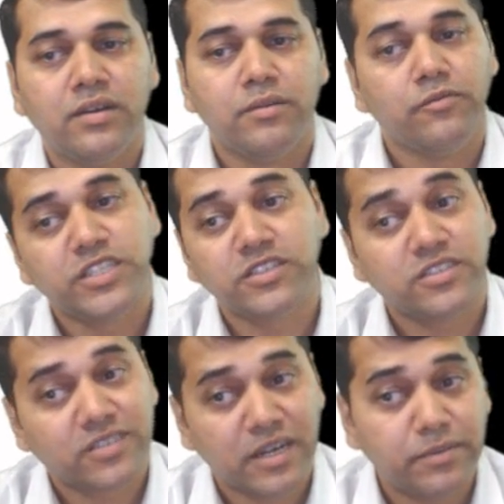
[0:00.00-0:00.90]
which is
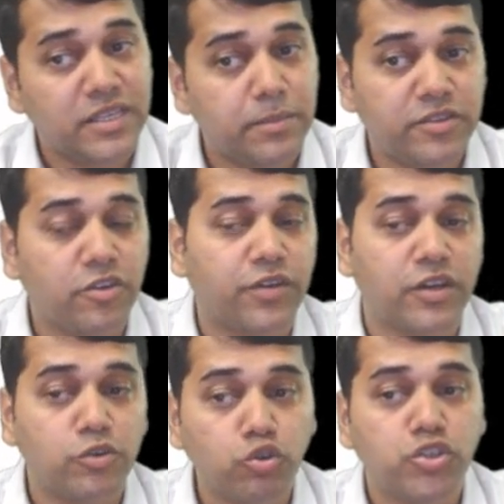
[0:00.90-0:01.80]
described in the basis of
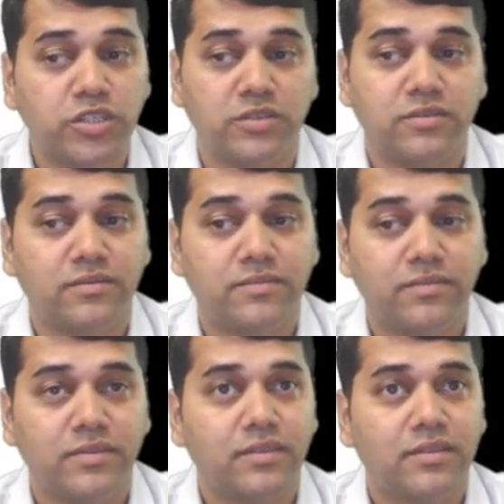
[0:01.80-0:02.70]
conclusion,
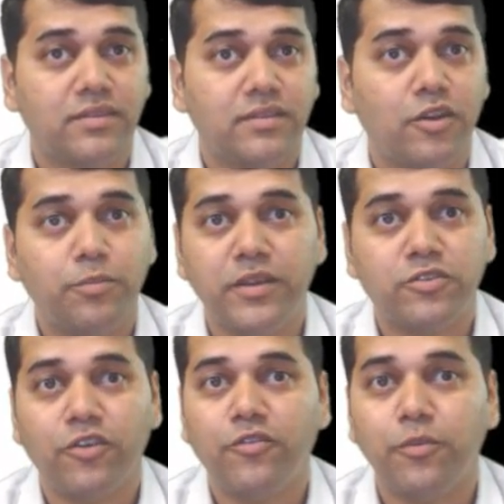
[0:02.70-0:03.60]
not
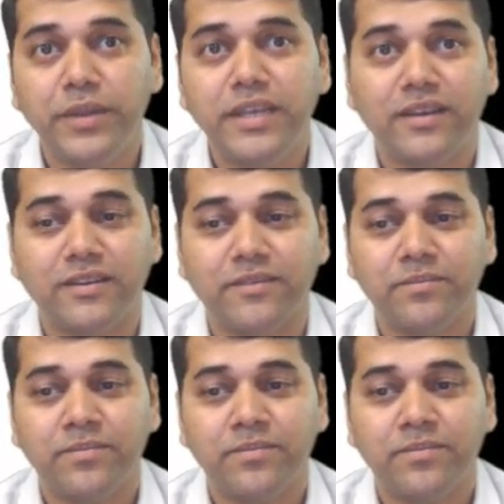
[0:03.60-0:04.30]
based off opinion.